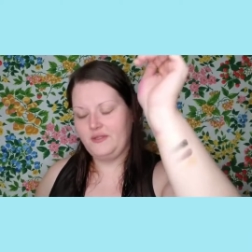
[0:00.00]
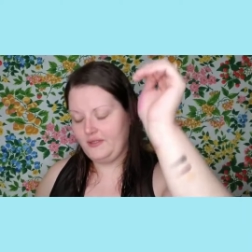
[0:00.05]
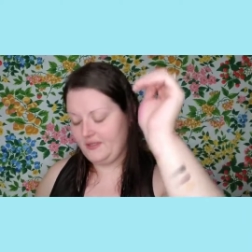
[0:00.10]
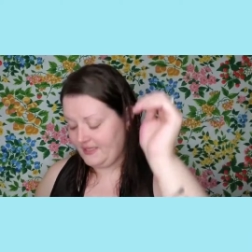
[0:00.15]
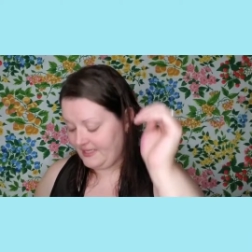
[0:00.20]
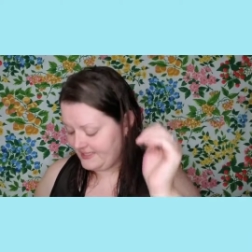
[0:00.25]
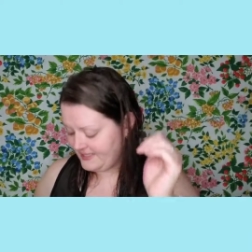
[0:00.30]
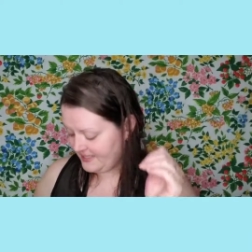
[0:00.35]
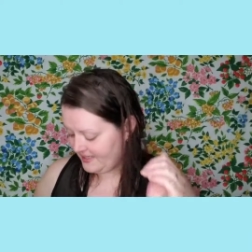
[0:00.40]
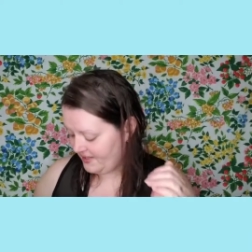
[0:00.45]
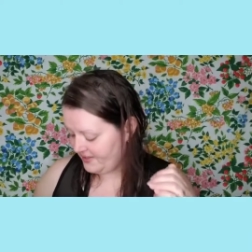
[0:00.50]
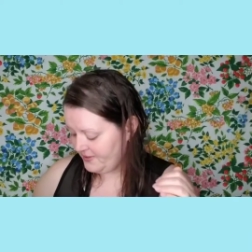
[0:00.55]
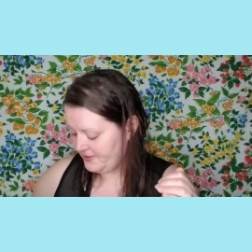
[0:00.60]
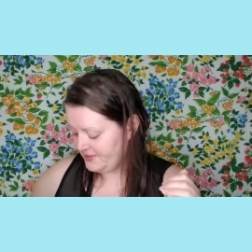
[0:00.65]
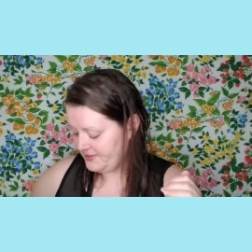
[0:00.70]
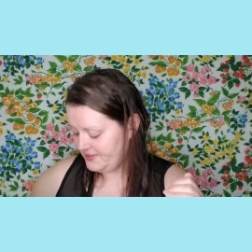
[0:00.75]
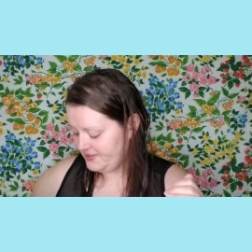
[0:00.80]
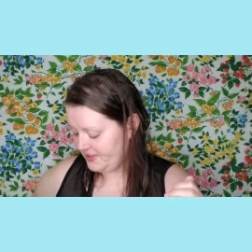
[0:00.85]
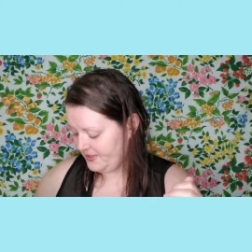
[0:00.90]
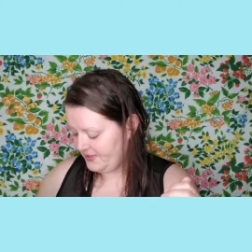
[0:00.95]
These
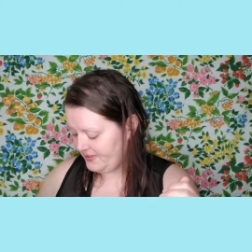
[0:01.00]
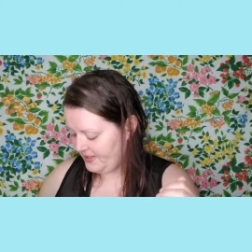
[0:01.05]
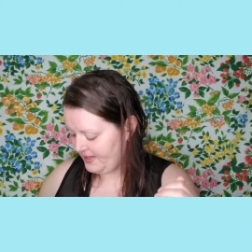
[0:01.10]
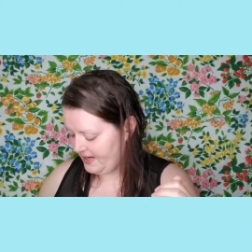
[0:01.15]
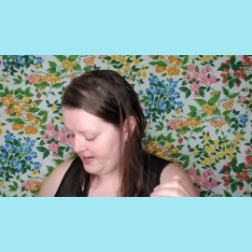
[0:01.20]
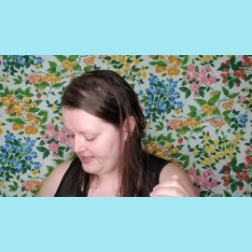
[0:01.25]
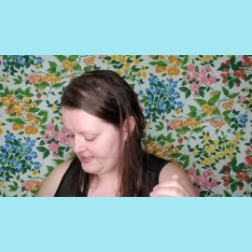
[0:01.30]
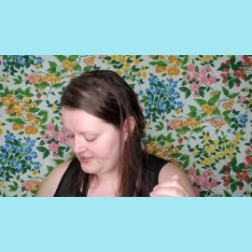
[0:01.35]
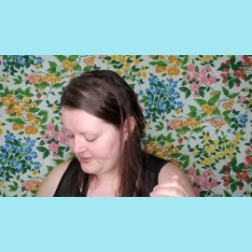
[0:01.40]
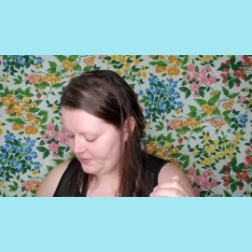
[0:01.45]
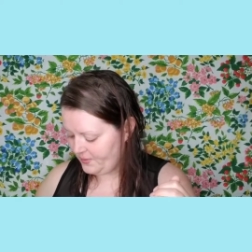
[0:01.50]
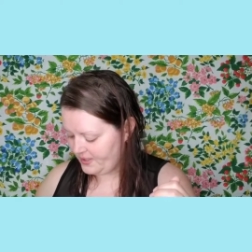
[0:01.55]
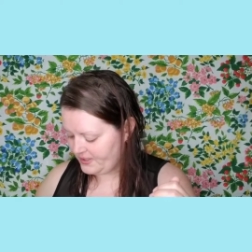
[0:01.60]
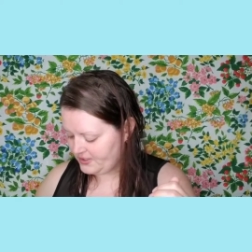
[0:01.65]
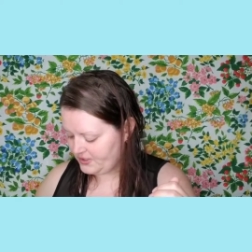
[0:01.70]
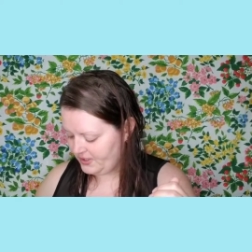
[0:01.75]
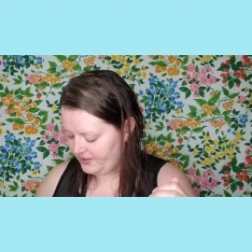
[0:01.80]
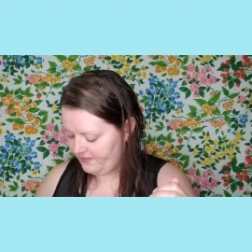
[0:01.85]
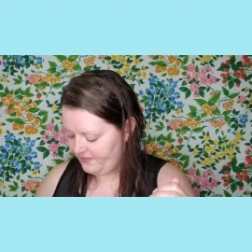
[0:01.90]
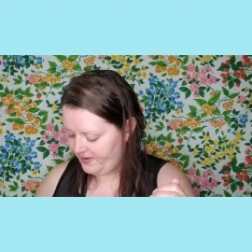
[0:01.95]
colors are not
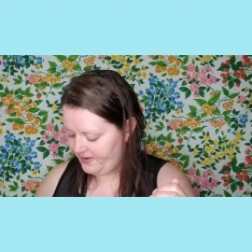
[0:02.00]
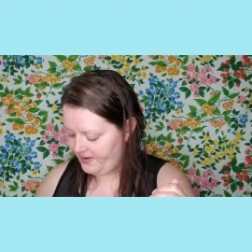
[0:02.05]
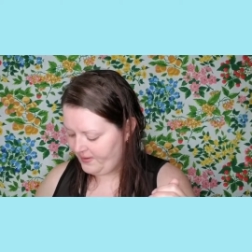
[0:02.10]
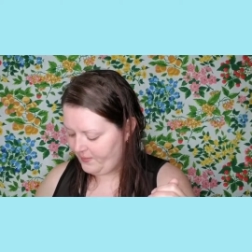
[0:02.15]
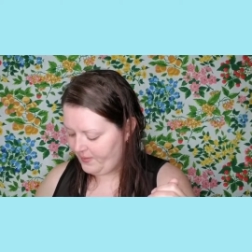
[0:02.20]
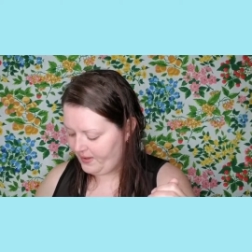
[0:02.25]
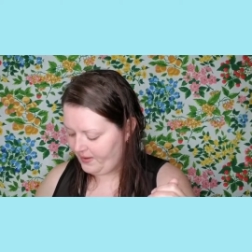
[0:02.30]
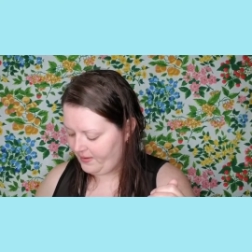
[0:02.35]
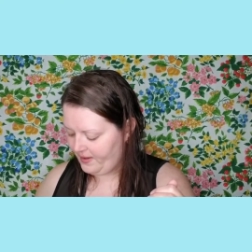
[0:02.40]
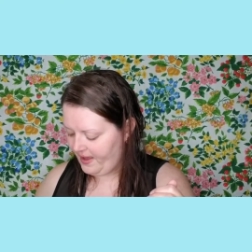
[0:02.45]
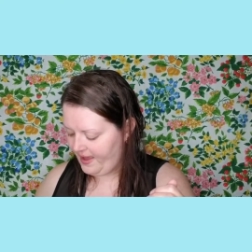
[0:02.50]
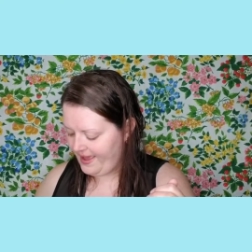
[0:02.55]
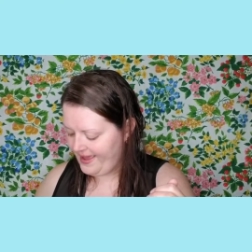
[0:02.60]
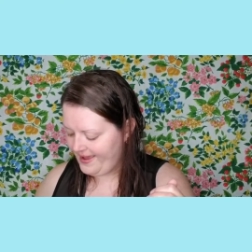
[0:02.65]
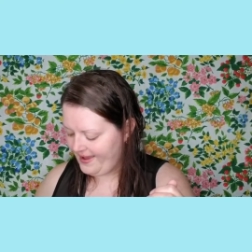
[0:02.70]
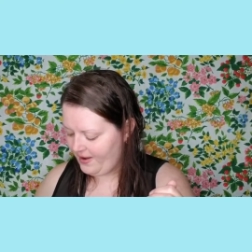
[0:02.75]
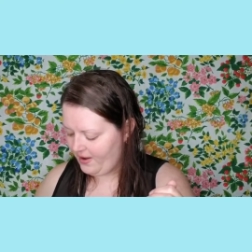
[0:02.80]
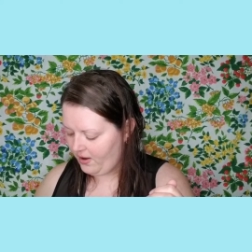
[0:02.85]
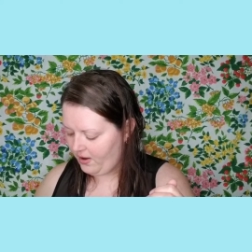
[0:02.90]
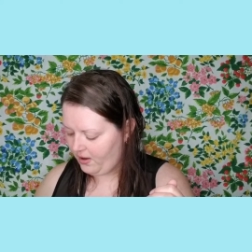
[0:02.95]
swatching very well
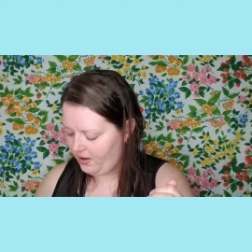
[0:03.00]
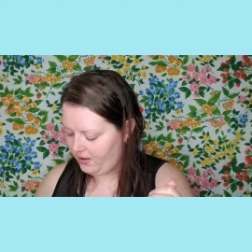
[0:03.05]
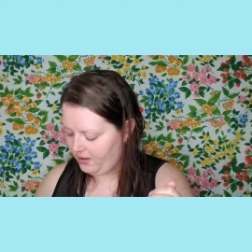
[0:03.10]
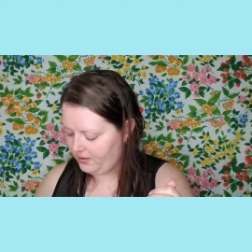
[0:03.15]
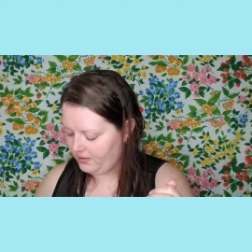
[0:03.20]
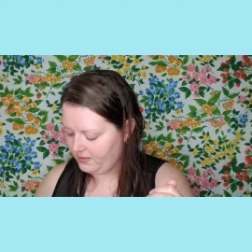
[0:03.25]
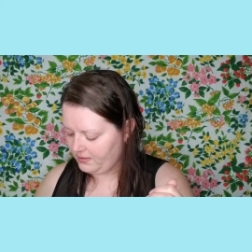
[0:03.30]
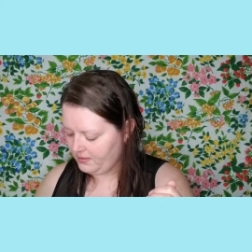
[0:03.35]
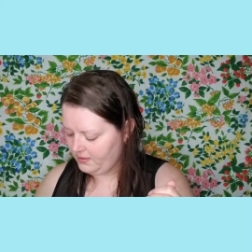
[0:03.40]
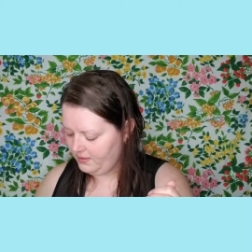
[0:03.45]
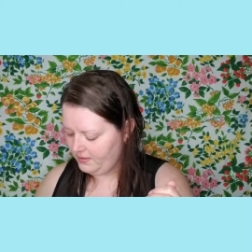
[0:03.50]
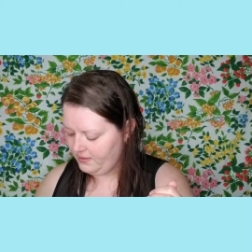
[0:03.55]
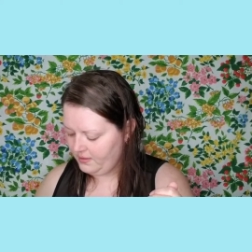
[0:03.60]
at all.